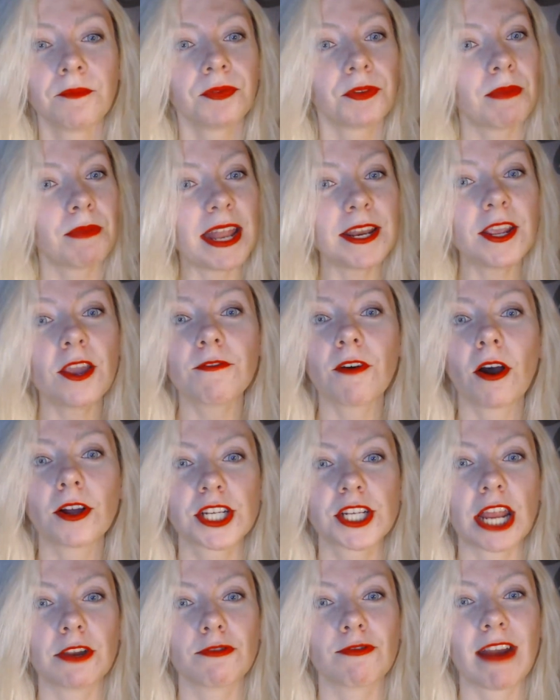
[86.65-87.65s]
many of our
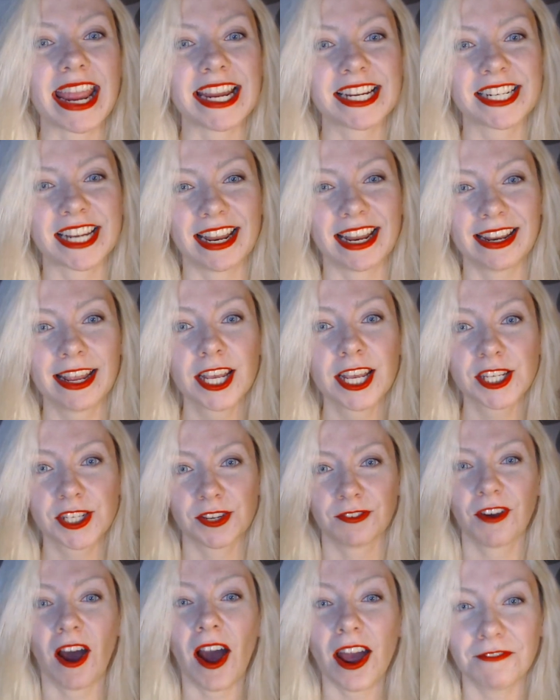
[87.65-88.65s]
generation
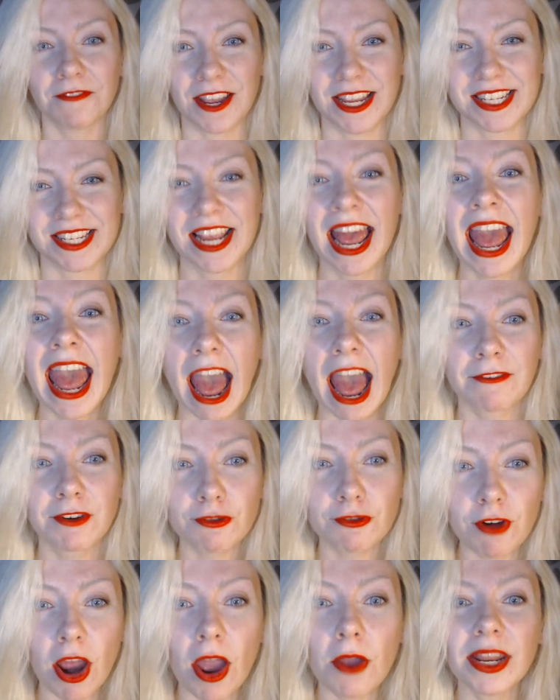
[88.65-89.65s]
survivors have
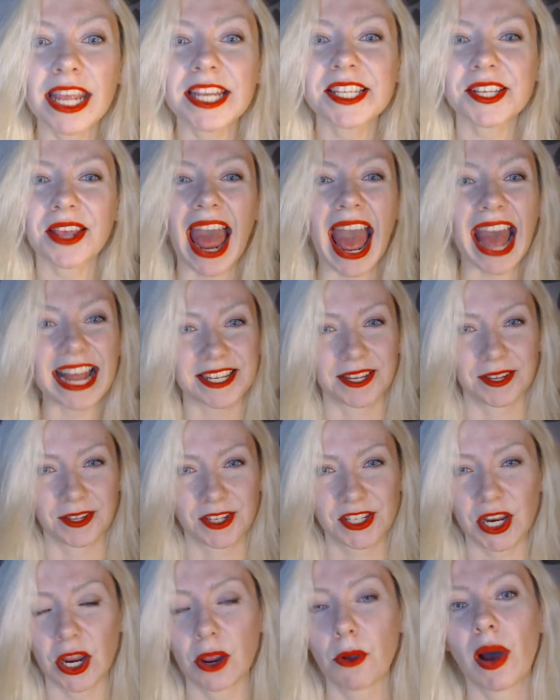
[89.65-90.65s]
grown into adults
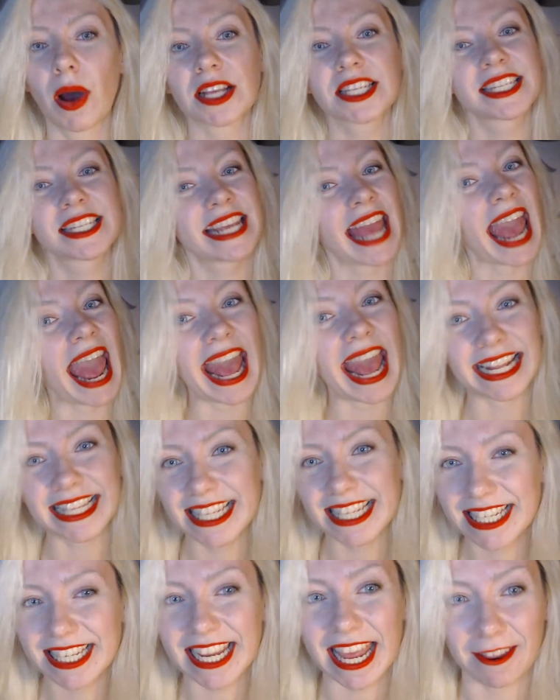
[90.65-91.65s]
who are scared
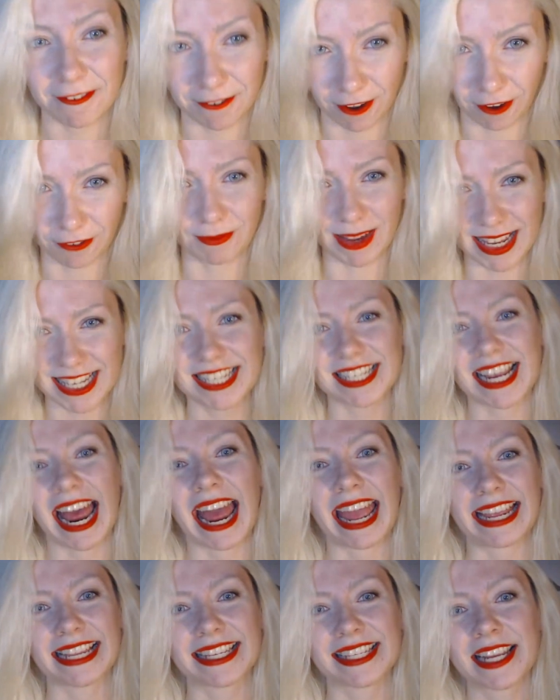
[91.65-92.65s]
stiff of
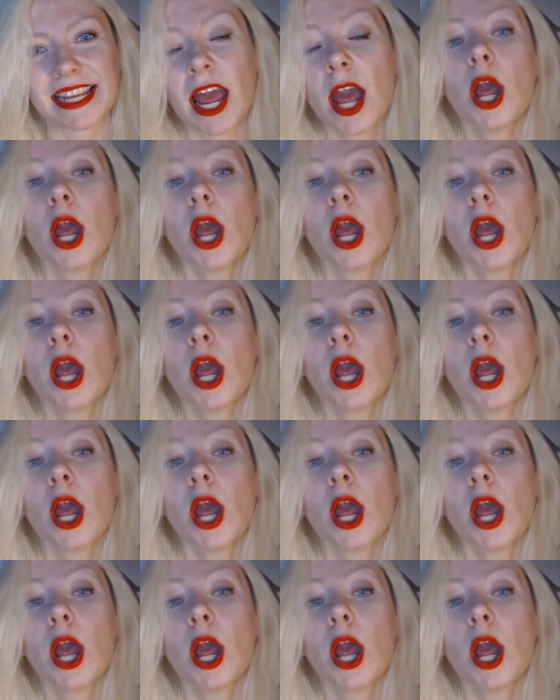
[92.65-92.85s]
mistakes.